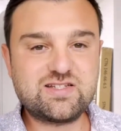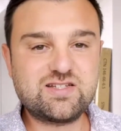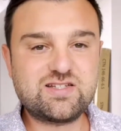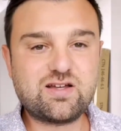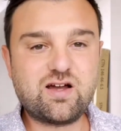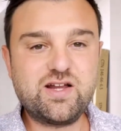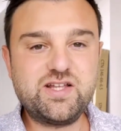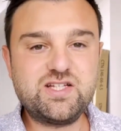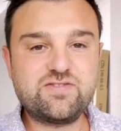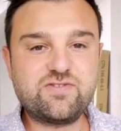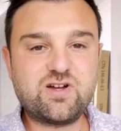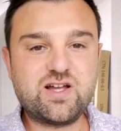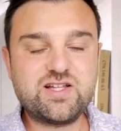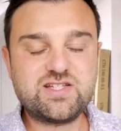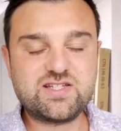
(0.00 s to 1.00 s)
It's a tiny
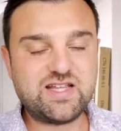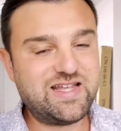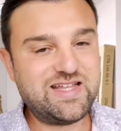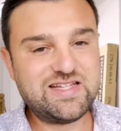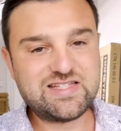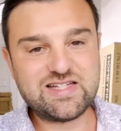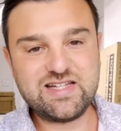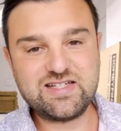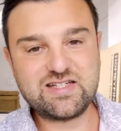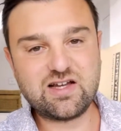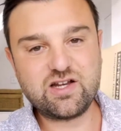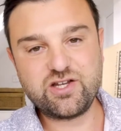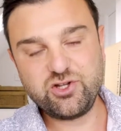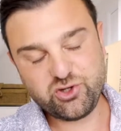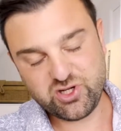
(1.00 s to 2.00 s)
device. Easily
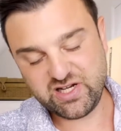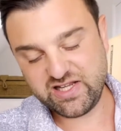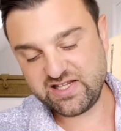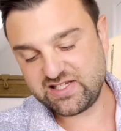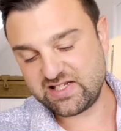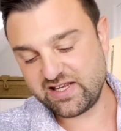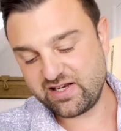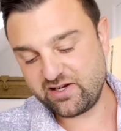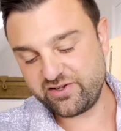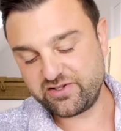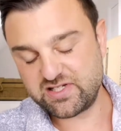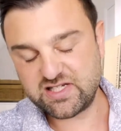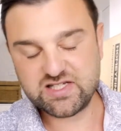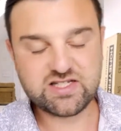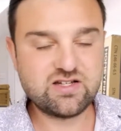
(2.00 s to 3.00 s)
done. You could easily
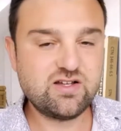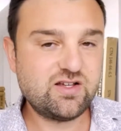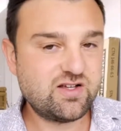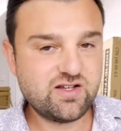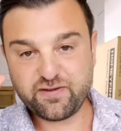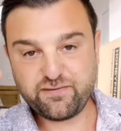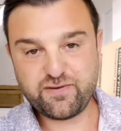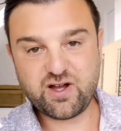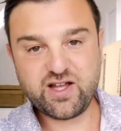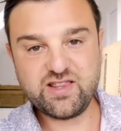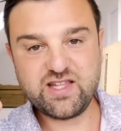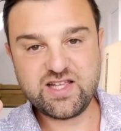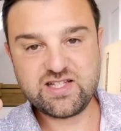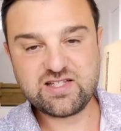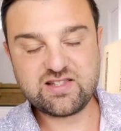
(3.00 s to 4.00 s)
lose this. If they
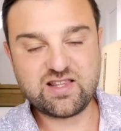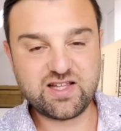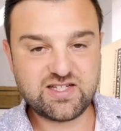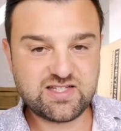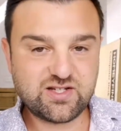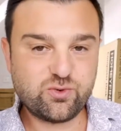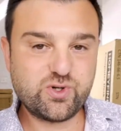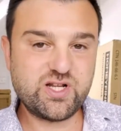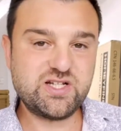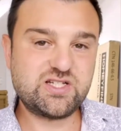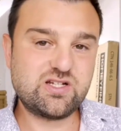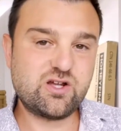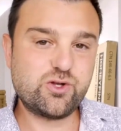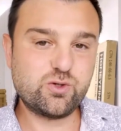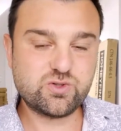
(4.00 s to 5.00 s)
find this, they still
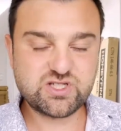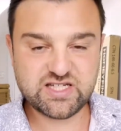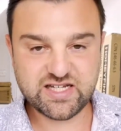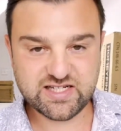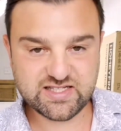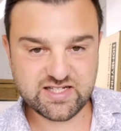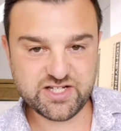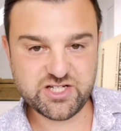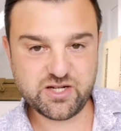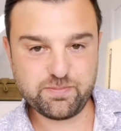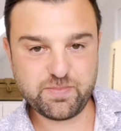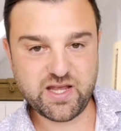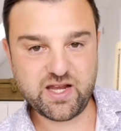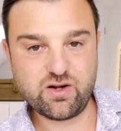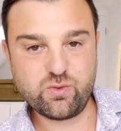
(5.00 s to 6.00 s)
need to know your six
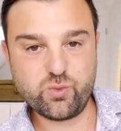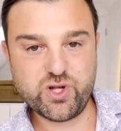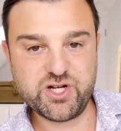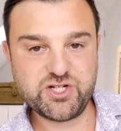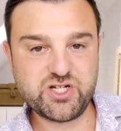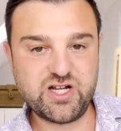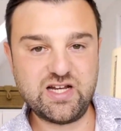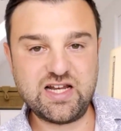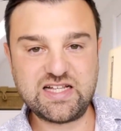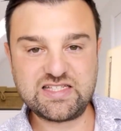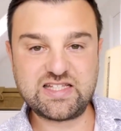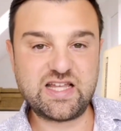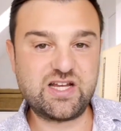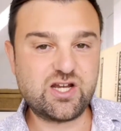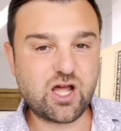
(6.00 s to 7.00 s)
digit pin, which
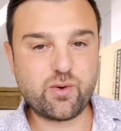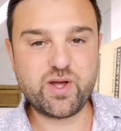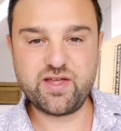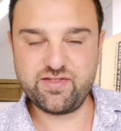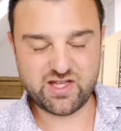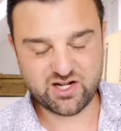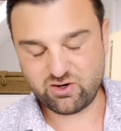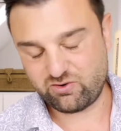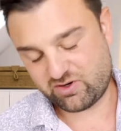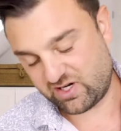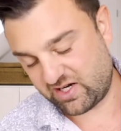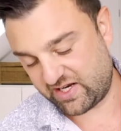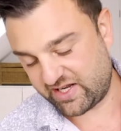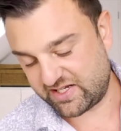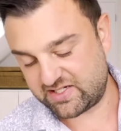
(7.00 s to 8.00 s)
unless they know it, they're not
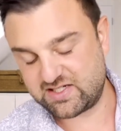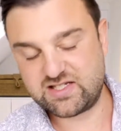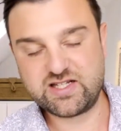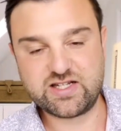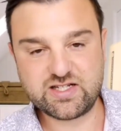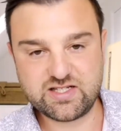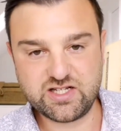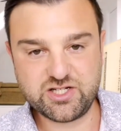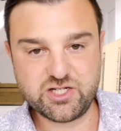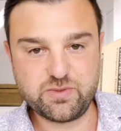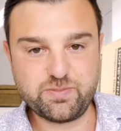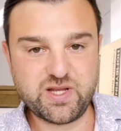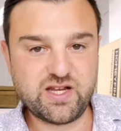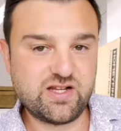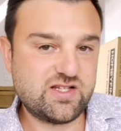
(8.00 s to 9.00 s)
going to guess a six
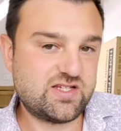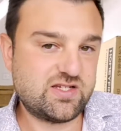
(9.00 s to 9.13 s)
digit pin.